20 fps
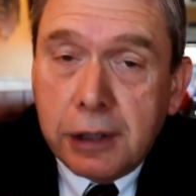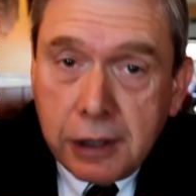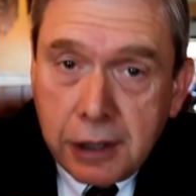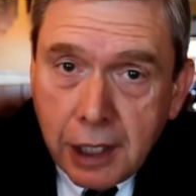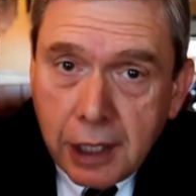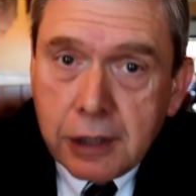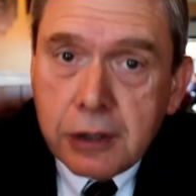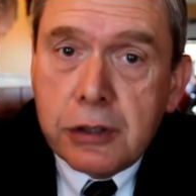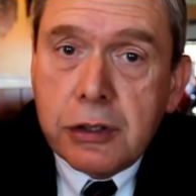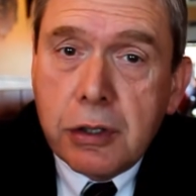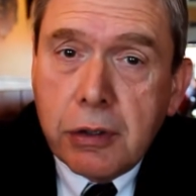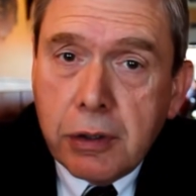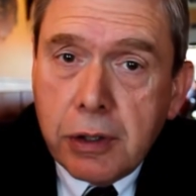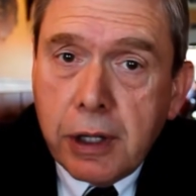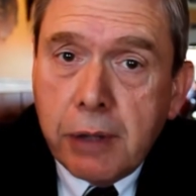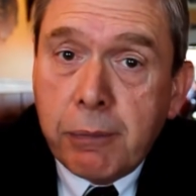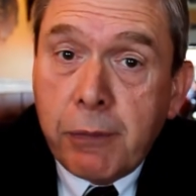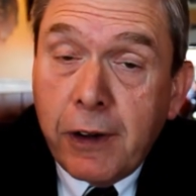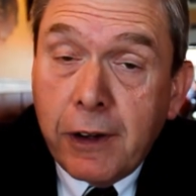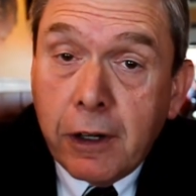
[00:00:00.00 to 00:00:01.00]
Get to
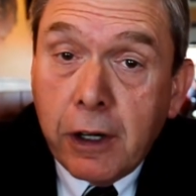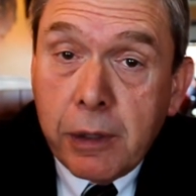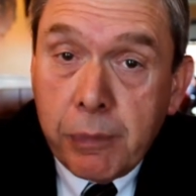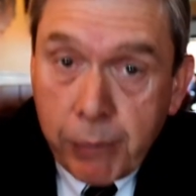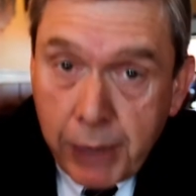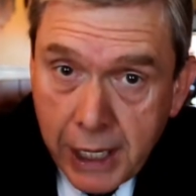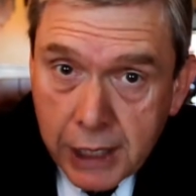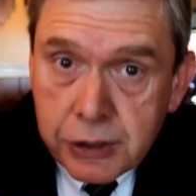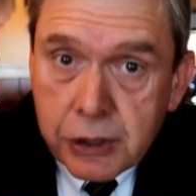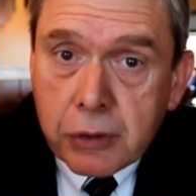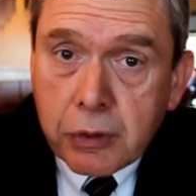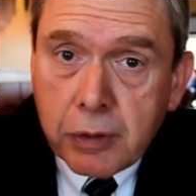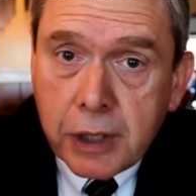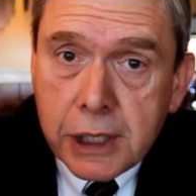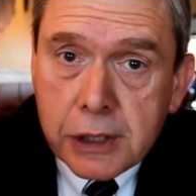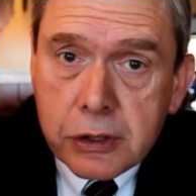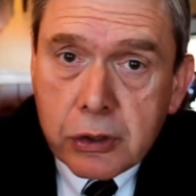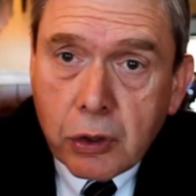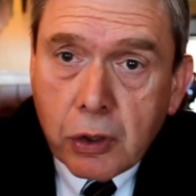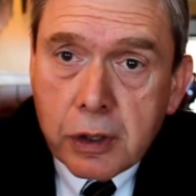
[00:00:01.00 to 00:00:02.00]
the very best
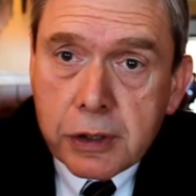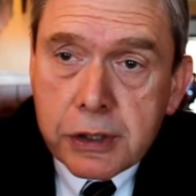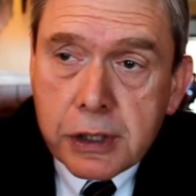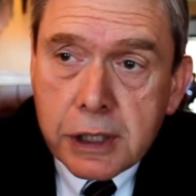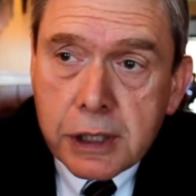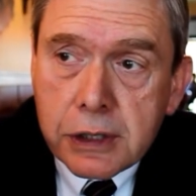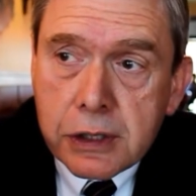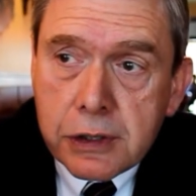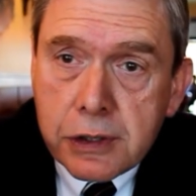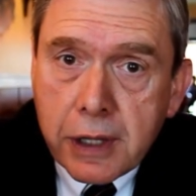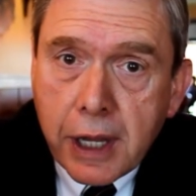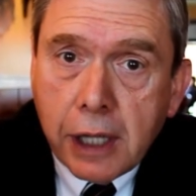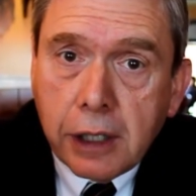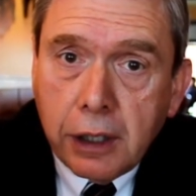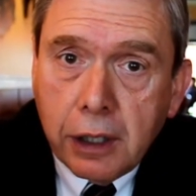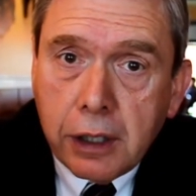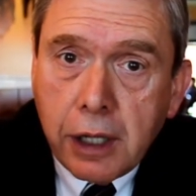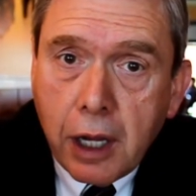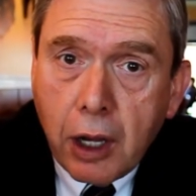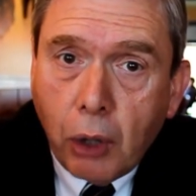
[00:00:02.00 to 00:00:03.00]
resources that
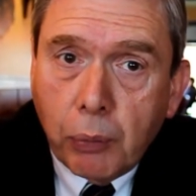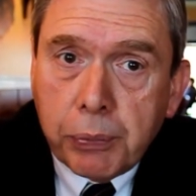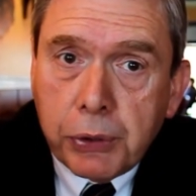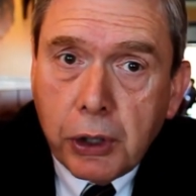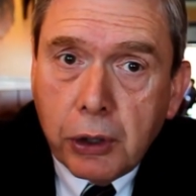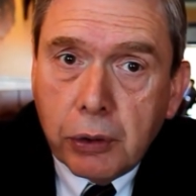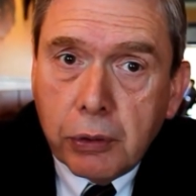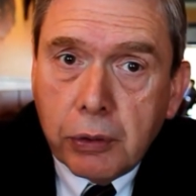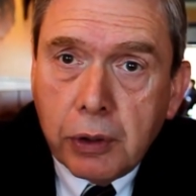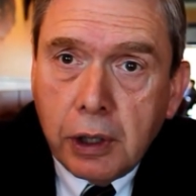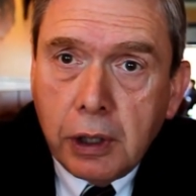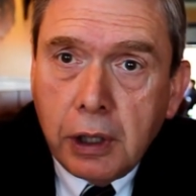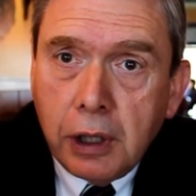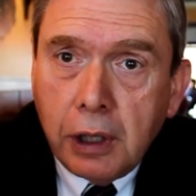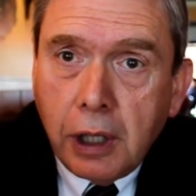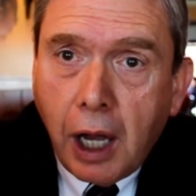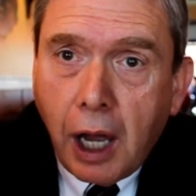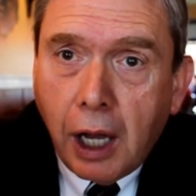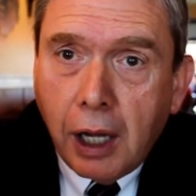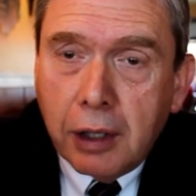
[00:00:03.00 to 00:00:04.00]
can help
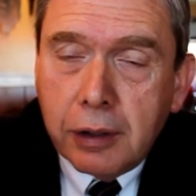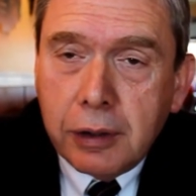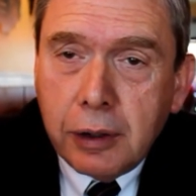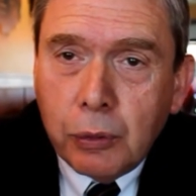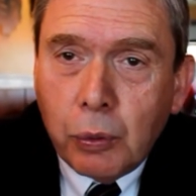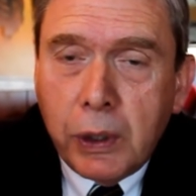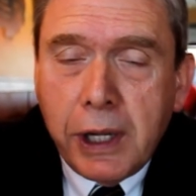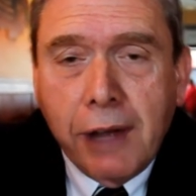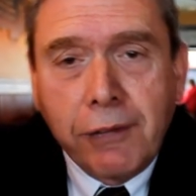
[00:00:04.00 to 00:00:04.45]
you.